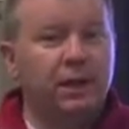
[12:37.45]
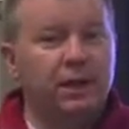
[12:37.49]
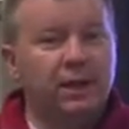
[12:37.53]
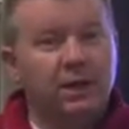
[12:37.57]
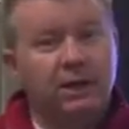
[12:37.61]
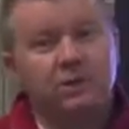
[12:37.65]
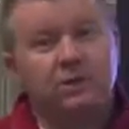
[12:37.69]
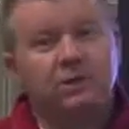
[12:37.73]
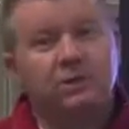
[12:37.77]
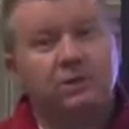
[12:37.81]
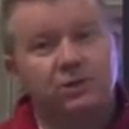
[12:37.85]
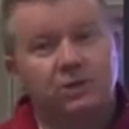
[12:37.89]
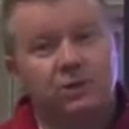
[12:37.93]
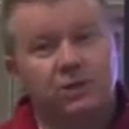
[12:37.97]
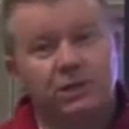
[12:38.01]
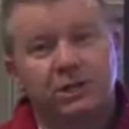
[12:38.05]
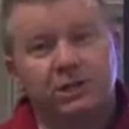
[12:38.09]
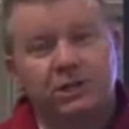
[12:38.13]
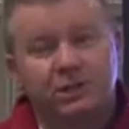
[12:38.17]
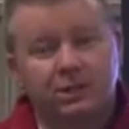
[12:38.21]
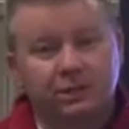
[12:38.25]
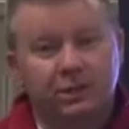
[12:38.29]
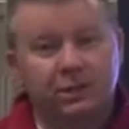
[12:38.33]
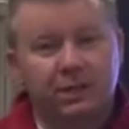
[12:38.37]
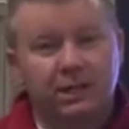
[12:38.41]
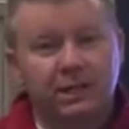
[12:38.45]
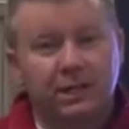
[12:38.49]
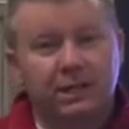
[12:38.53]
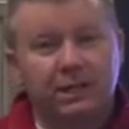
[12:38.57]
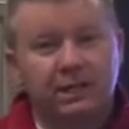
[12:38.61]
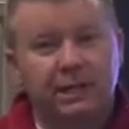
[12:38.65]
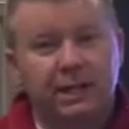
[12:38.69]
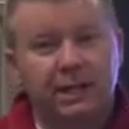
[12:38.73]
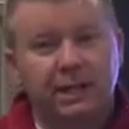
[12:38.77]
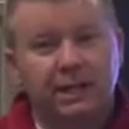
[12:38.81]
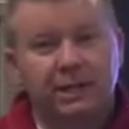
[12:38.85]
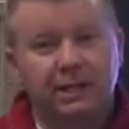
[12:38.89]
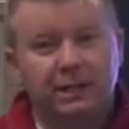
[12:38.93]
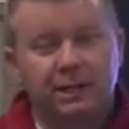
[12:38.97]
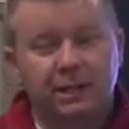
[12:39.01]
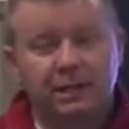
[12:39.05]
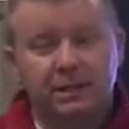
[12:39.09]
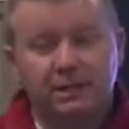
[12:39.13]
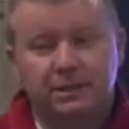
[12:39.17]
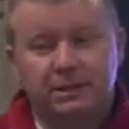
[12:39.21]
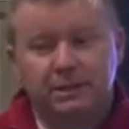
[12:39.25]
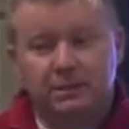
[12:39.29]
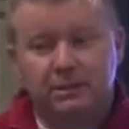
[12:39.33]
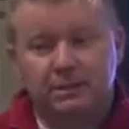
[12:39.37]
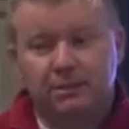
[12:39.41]
Because traditionally
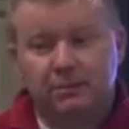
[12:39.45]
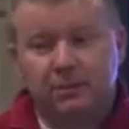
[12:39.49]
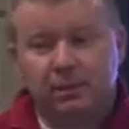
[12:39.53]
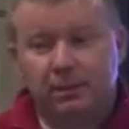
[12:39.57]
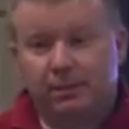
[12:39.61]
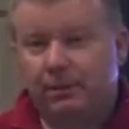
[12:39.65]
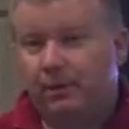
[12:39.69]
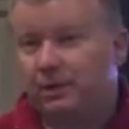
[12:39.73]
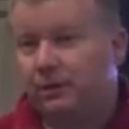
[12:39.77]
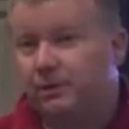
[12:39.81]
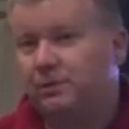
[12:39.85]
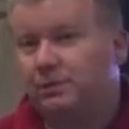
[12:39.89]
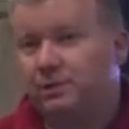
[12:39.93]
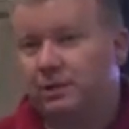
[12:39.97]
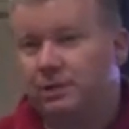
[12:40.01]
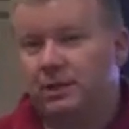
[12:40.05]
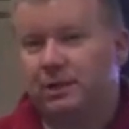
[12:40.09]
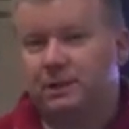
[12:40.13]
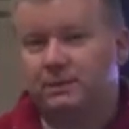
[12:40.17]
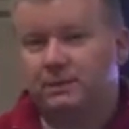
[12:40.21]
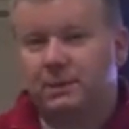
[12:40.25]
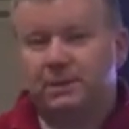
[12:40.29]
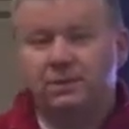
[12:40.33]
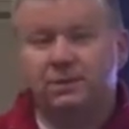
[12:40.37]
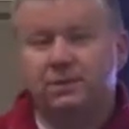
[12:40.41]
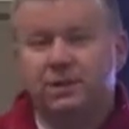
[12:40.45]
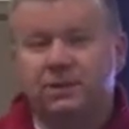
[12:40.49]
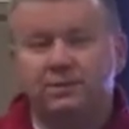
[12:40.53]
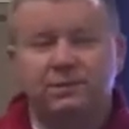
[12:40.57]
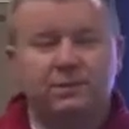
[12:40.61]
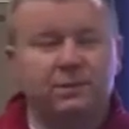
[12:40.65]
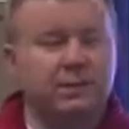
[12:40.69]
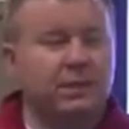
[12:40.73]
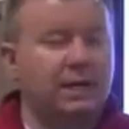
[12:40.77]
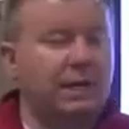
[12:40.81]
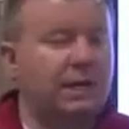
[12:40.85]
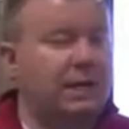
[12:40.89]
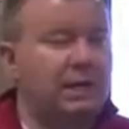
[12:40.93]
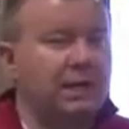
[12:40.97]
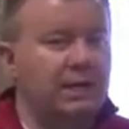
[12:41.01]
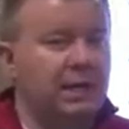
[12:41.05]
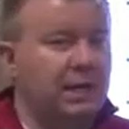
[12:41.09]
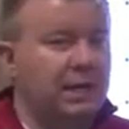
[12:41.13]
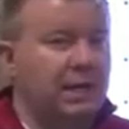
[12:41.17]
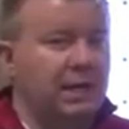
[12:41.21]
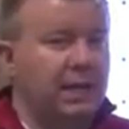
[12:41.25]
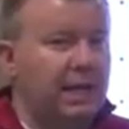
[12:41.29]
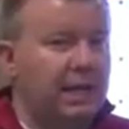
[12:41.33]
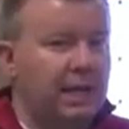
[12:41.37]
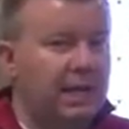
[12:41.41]
in propulsion and spacecraft design,
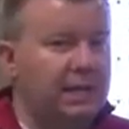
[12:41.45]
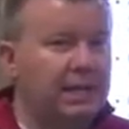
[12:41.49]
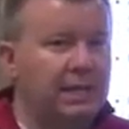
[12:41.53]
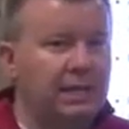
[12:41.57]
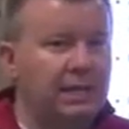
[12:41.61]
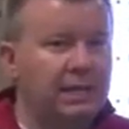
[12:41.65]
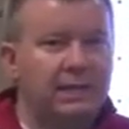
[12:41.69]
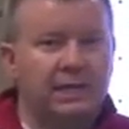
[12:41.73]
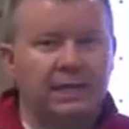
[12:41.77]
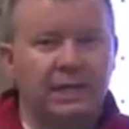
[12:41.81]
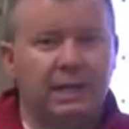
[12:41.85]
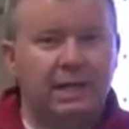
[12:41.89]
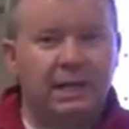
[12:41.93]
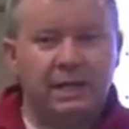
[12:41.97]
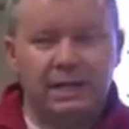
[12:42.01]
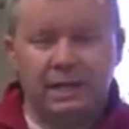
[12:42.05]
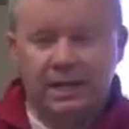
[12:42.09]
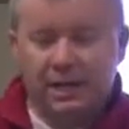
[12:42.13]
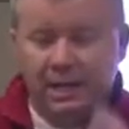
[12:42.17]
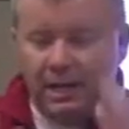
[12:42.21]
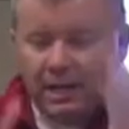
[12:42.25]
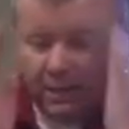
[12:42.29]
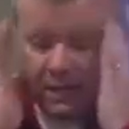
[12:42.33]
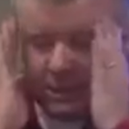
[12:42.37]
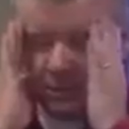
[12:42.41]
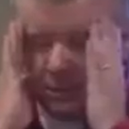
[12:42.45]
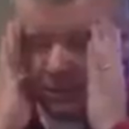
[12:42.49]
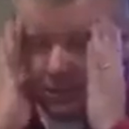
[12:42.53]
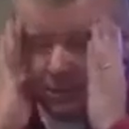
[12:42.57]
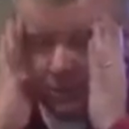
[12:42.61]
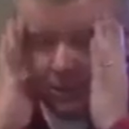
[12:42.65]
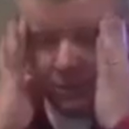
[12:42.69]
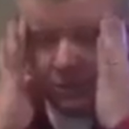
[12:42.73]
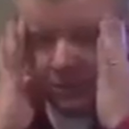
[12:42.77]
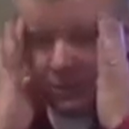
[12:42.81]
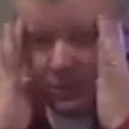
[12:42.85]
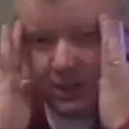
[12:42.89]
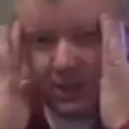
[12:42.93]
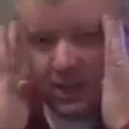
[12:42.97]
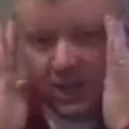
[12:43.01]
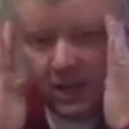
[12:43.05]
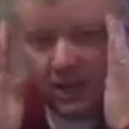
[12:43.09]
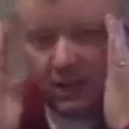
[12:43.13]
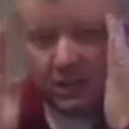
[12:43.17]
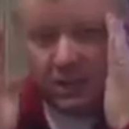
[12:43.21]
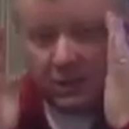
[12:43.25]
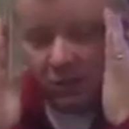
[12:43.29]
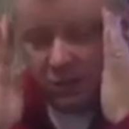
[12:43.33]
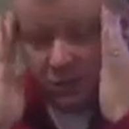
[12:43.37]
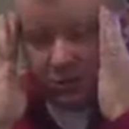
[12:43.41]
in anything, the propulsion
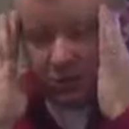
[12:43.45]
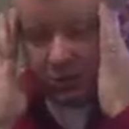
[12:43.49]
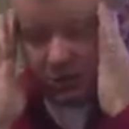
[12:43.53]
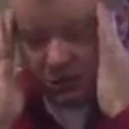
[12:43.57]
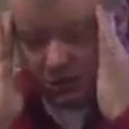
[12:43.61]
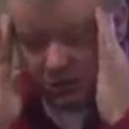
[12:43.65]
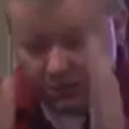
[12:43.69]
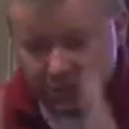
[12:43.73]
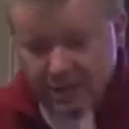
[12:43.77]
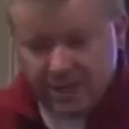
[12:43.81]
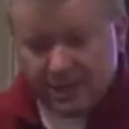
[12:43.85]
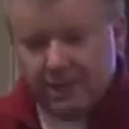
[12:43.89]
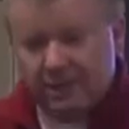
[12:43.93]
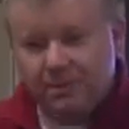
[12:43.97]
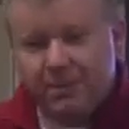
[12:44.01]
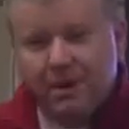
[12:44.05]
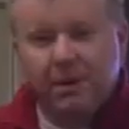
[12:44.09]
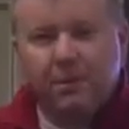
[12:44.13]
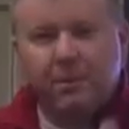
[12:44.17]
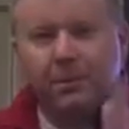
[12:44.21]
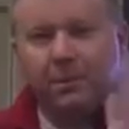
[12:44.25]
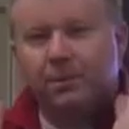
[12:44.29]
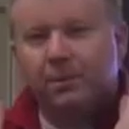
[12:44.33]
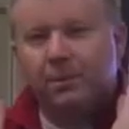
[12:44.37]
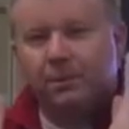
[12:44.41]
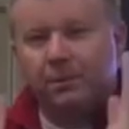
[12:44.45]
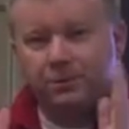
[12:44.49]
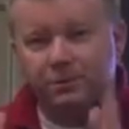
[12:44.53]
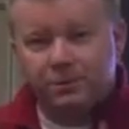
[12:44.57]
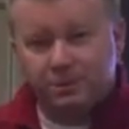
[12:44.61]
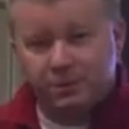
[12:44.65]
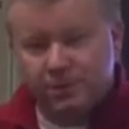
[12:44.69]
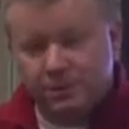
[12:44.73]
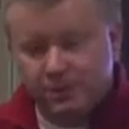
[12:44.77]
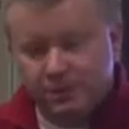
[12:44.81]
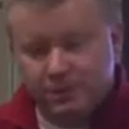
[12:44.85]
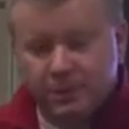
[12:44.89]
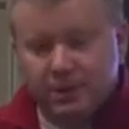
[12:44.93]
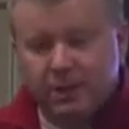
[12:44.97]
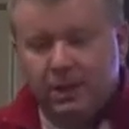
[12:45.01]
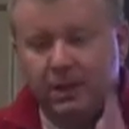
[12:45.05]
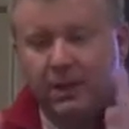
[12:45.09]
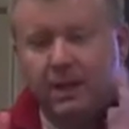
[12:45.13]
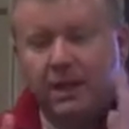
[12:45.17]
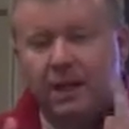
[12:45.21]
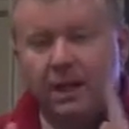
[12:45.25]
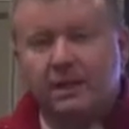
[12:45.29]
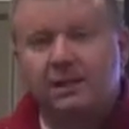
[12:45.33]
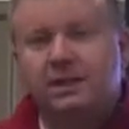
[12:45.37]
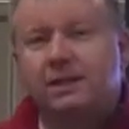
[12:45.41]
guy is usually just thinking about propulsion
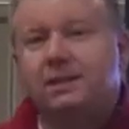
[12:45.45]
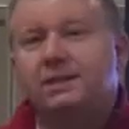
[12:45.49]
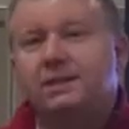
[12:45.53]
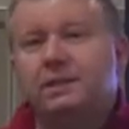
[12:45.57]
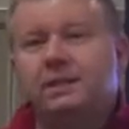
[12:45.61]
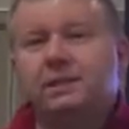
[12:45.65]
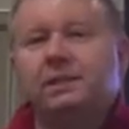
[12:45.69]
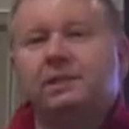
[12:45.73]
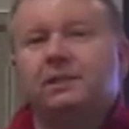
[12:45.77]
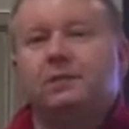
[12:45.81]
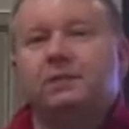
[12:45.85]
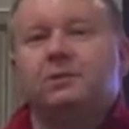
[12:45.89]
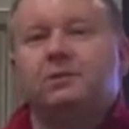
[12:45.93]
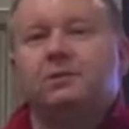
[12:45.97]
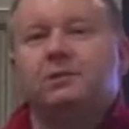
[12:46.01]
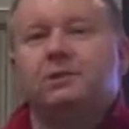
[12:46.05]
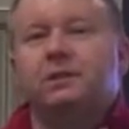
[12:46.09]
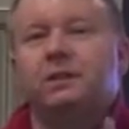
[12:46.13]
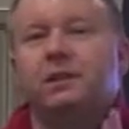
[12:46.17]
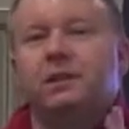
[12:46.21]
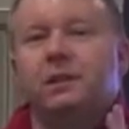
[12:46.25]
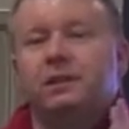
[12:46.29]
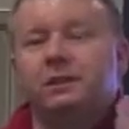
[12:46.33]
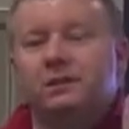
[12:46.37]
and nothing else.